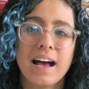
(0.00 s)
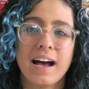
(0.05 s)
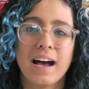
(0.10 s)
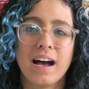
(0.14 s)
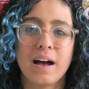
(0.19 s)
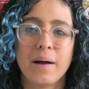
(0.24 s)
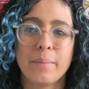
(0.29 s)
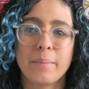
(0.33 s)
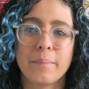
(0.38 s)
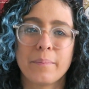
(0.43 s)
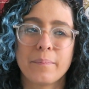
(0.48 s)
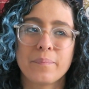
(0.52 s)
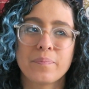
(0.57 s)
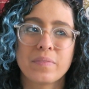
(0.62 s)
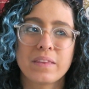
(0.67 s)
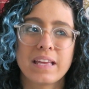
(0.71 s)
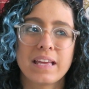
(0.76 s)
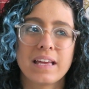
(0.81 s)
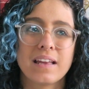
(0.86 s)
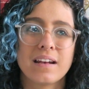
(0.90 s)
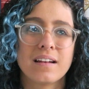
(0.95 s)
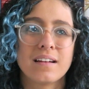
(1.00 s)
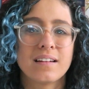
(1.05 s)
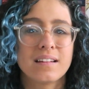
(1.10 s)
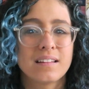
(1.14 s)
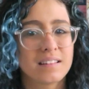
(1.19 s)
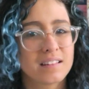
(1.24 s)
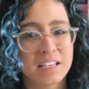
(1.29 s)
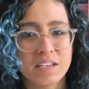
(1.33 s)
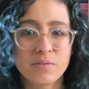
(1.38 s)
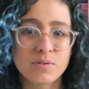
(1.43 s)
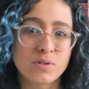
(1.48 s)
and
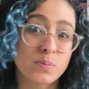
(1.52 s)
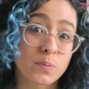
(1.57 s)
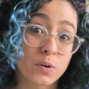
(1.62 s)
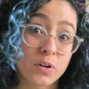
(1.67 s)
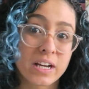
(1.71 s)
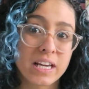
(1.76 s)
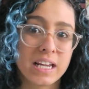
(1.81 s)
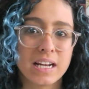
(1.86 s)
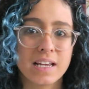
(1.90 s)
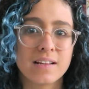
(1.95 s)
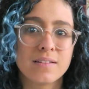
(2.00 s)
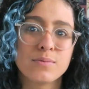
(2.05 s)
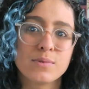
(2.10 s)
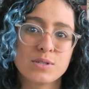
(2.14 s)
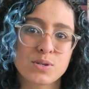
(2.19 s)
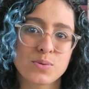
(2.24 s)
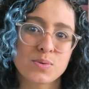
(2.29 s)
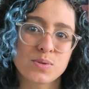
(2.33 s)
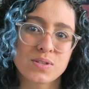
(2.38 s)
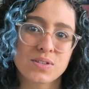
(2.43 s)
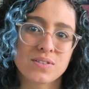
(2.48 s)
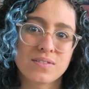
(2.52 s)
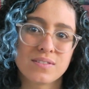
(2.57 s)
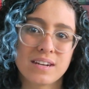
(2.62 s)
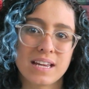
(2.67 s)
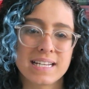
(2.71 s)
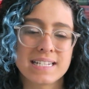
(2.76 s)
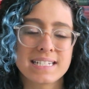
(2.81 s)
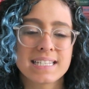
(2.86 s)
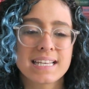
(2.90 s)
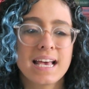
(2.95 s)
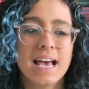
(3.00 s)
he was more in it, which was
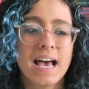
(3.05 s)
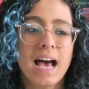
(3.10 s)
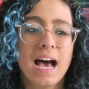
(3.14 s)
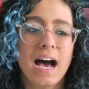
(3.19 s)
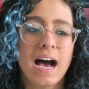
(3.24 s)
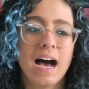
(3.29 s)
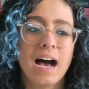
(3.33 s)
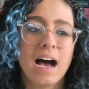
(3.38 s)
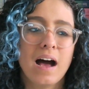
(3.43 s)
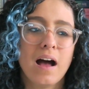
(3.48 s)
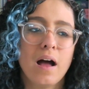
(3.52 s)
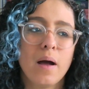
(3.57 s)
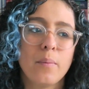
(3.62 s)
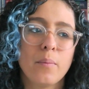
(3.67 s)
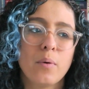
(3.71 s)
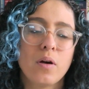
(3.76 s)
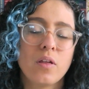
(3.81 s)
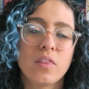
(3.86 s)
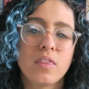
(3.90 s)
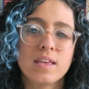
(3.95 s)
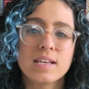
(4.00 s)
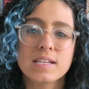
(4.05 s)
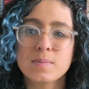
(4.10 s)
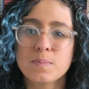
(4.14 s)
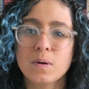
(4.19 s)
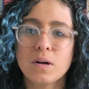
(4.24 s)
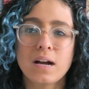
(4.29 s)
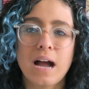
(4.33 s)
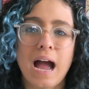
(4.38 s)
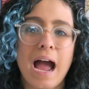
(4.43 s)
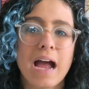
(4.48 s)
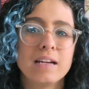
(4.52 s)
nice. This
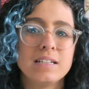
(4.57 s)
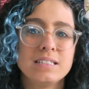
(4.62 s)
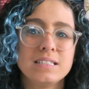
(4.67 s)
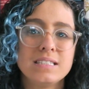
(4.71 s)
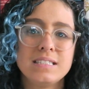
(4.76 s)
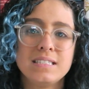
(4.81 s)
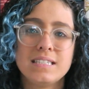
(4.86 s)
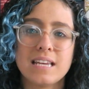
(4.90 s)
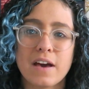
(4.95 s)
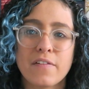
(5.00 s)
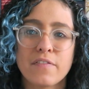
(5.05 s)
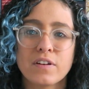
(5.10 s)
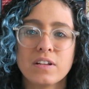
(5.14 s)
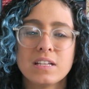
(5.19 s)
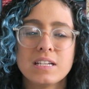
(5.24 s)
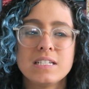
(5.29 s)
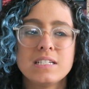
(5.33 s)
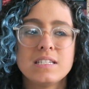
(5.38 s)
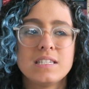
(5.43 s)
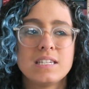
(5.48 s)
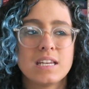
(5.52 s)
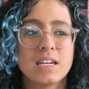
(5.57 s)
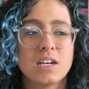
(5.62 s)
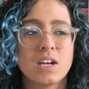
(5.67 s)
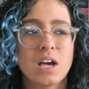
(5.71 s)
book, I definitely did